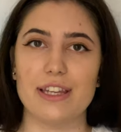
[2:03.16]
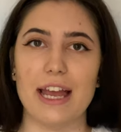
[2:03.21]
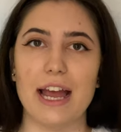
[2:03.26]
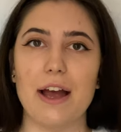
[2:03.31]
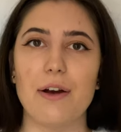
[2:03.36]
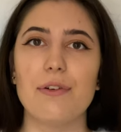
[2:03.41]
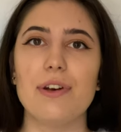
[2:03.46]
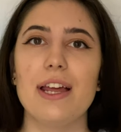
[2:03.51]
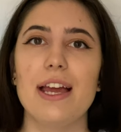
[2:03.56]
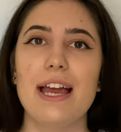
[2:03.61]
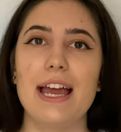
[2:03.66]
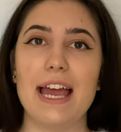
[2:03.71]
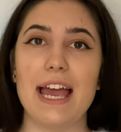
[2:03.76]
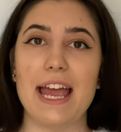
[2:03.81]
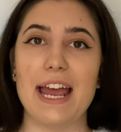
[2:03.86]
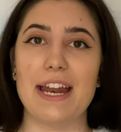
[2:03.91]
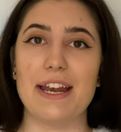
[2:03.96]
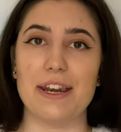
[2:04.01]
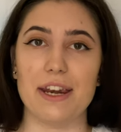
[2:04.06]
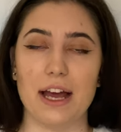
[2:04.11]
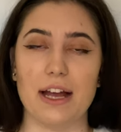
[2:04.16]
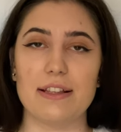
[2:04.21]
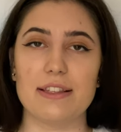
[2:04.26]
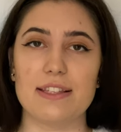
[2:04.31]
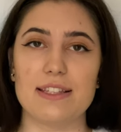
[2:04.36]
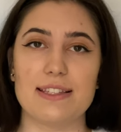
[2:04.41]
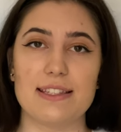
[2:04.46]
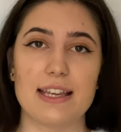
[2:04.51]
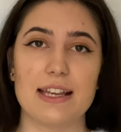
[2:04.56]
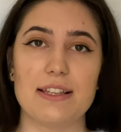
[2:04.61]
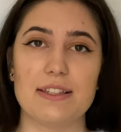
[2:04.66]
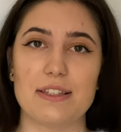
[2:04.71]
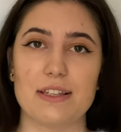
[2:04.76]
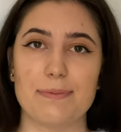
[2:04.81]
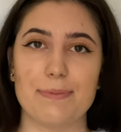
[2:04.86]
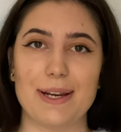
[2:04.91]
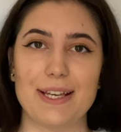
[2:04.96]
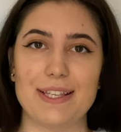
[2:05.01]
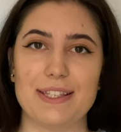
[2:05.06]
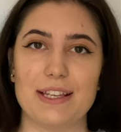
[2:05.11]
down and not
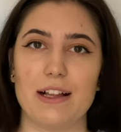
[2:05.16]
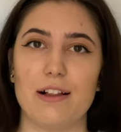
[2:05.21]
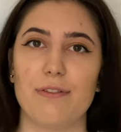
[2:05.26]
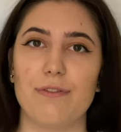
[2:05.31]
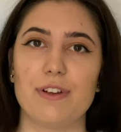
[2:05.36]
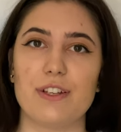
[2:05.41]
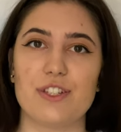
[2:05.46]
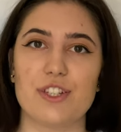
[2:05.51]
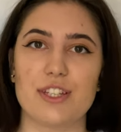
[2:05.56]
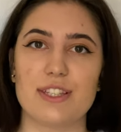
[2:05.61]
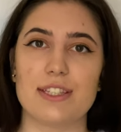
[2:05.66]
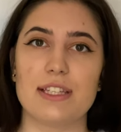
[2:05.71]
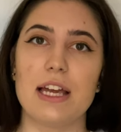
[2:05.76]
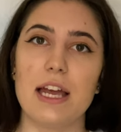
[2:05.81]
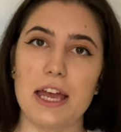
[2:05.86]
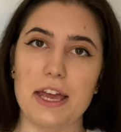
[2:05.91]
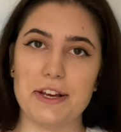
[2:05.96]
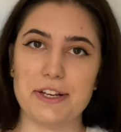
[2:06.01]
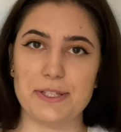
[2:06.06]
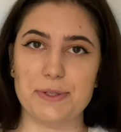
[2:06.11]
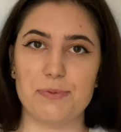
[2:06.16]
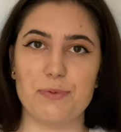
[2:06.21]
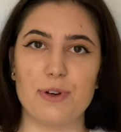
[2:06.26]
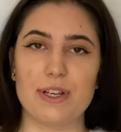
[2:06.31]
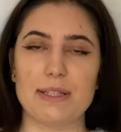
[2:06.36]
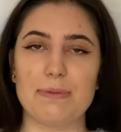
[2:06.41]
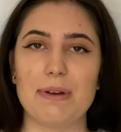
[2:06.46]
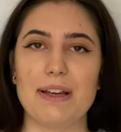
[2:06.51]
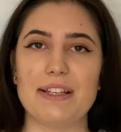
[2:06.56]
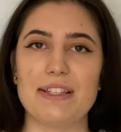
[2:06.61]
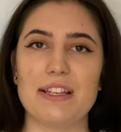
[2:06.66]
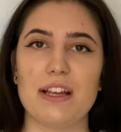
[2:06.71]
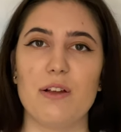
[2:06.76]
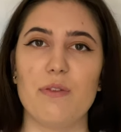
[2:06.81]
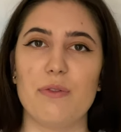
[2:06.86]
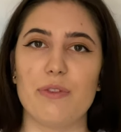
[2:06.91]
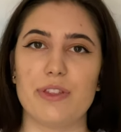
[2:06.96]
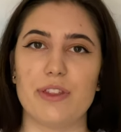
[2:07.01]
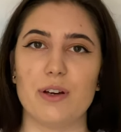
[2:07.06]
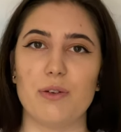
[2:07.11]
censor myself and just express
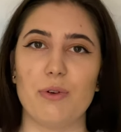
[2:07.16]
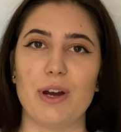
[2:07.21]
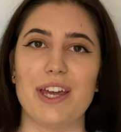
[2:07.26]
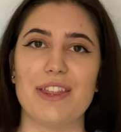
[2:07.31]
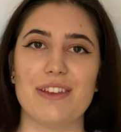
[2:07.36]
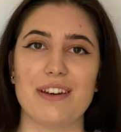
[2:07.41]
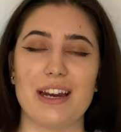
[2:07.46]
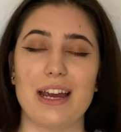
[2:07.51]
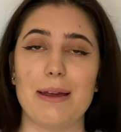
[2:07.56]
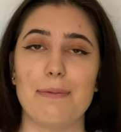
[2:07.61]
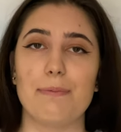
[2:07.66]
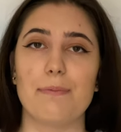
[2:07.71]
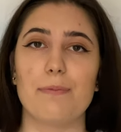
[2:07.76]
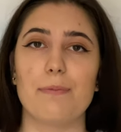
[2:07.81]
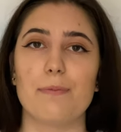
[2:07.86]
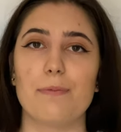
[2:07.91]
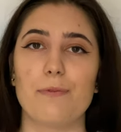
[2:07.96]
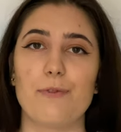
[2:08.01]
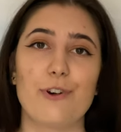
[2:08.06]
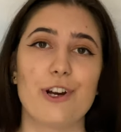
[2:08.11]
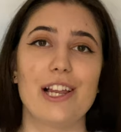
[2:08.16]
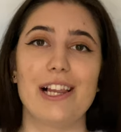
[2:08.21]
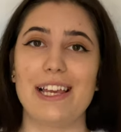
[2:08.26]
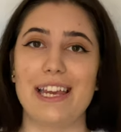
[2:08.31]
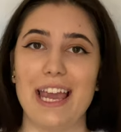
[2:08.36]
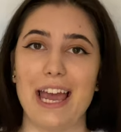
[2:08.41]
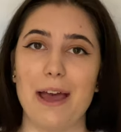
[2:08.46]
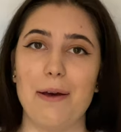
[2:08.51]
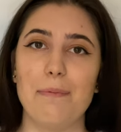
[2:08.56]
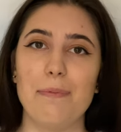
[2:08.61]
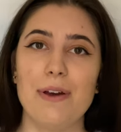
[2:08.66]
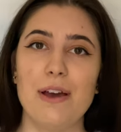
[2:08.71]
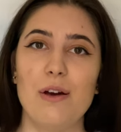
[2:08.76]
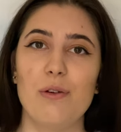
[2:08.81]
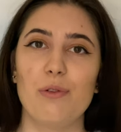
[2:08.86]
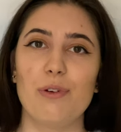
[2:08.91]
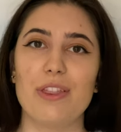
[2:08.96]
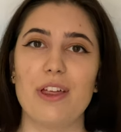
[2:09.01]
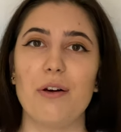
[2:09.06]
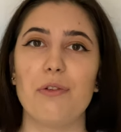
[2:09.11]
myself the way that I really am
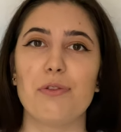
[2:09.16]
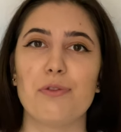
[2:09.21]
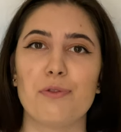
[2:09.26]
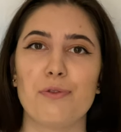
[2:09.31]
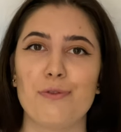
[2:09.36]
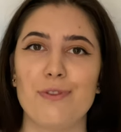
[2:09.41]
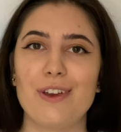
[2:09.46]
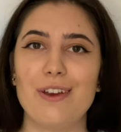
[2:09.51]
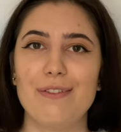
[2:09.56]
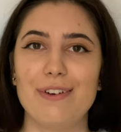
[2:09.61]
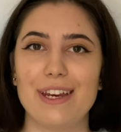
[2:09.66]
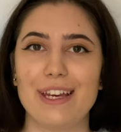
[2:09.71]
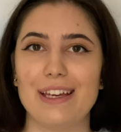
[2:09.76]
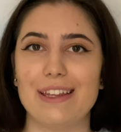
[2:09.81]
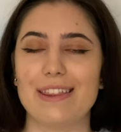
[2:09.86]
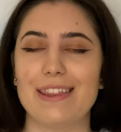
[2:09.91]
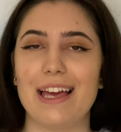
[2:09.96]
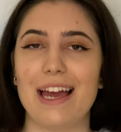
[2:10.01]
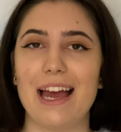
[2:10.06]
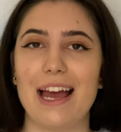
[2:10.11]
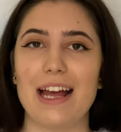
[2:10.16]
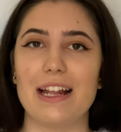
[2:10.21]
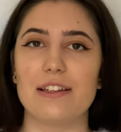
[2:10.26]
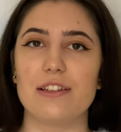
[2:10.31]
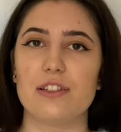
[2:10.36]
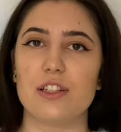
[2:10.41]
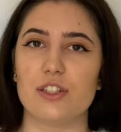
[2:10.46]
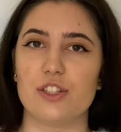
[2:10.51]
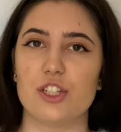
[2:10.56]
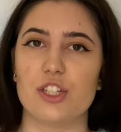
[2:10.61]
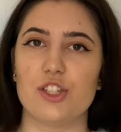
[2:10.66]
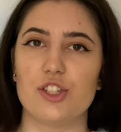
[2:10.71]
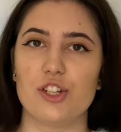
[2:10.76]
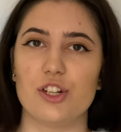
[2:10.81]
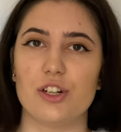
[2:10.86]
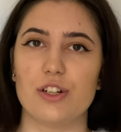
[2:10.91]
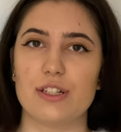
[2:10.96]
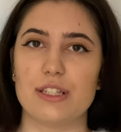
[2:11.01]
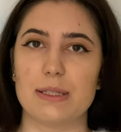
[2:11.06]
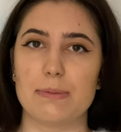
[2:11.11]
without fearing that the
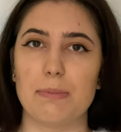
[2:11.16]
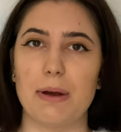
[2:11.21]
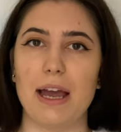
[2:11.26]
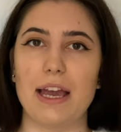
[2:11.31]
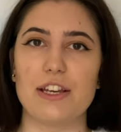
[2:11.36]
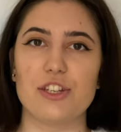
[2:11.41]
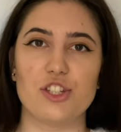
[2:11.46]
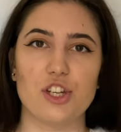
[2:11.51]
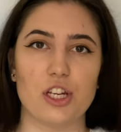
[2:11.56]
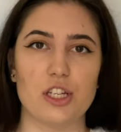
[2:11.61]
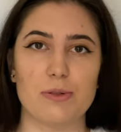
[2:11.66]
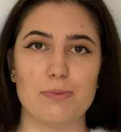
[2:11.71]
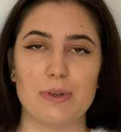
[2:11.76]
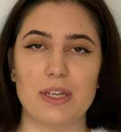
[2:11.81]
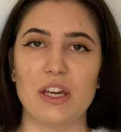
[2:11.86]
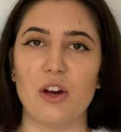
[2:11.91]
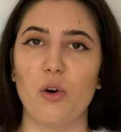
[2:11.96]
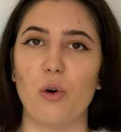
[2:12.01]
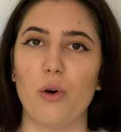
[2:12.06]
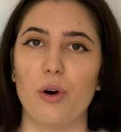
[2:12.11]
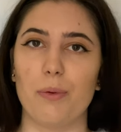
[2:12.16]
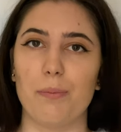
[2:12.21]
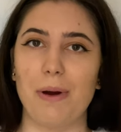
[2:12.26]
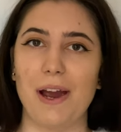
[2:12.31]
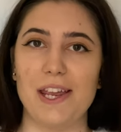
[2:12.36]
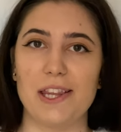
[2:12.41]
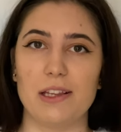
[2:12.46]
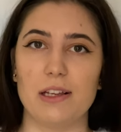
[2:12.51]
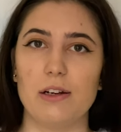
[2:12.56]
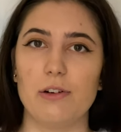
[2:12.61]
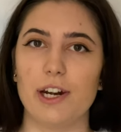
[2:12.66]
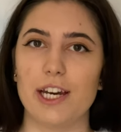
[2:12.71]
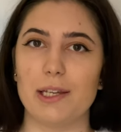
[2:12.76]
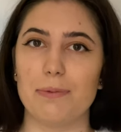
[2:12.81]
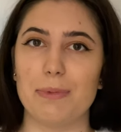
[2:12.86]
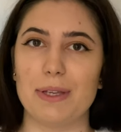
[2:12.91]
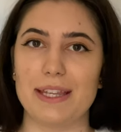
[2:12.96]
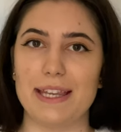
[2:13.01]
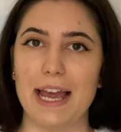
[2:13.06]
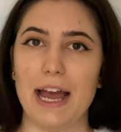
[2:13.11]
teachers might judge me or might
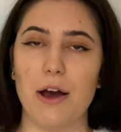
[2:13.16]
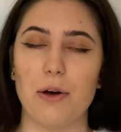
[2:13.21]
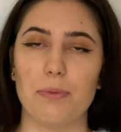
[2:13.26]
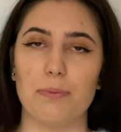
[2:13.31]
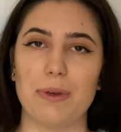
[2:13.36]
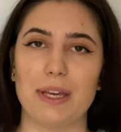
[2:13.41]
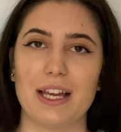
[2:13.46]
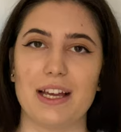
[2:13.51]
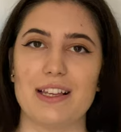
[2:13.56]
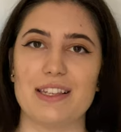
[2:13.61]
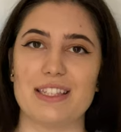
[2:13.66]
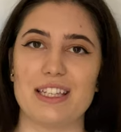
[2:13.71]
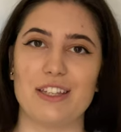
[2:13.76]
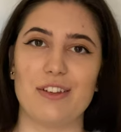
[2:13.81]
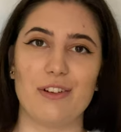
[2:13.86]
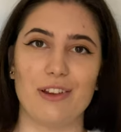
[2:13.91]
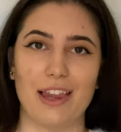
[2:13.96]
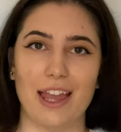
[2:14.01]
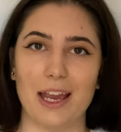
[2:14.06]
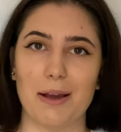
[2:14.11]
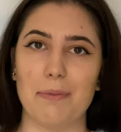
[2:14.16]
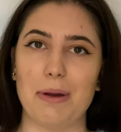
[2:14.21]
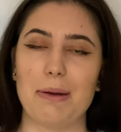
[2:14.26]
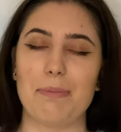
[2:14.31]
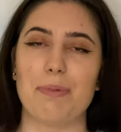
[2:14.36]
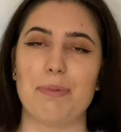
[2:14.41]
grade me down because they don't like my